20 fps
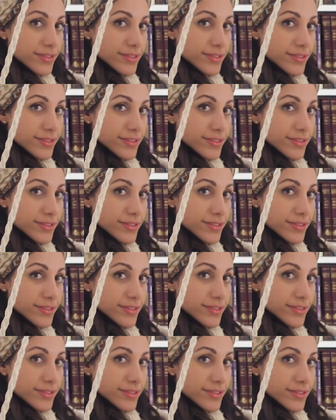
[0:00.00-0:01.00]

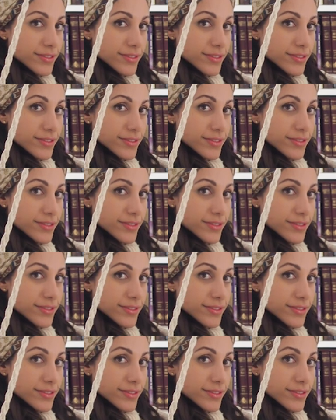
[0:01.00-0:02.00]

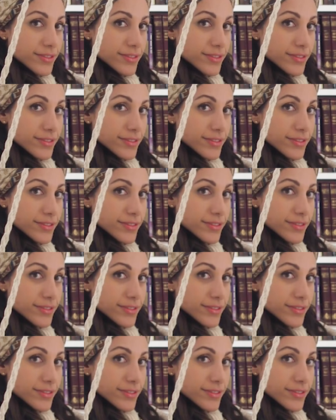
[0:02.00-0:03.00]

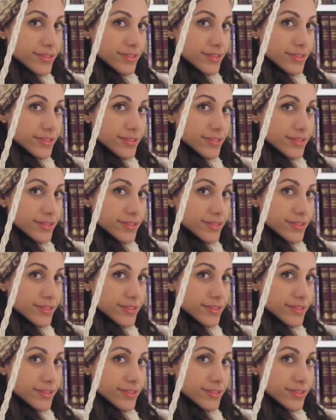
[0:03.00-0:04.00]

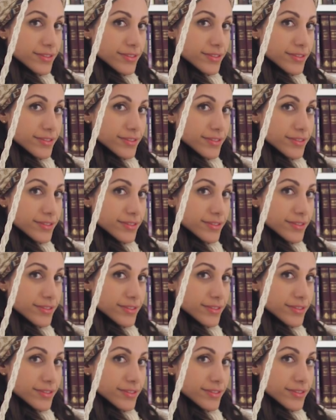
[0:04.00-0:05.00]

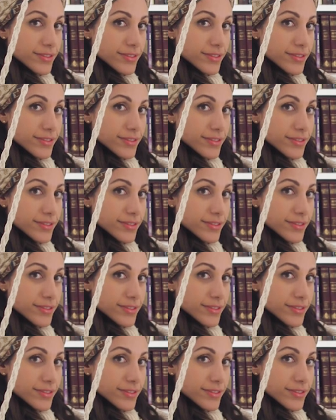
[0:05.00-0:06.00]

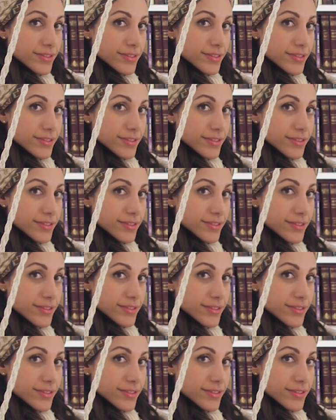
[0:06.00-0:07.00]

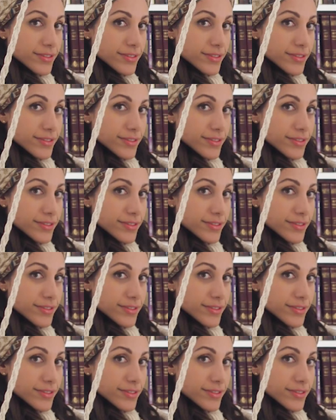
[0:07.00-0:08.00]
(no lip movement)